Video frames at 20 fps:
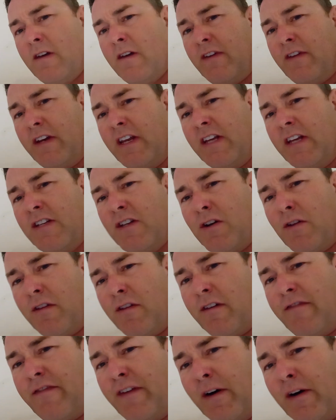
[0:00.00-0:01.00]
it needs another
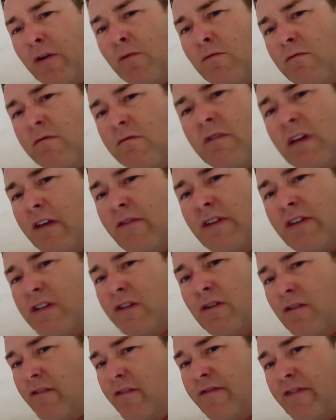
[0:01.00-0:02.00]
fill, give it
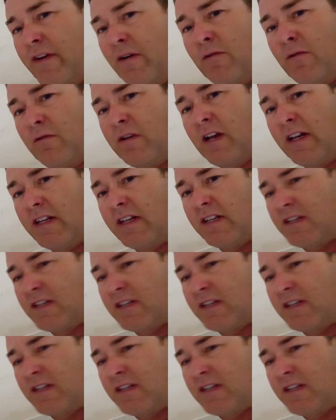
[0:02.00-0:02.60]
another fill. Let it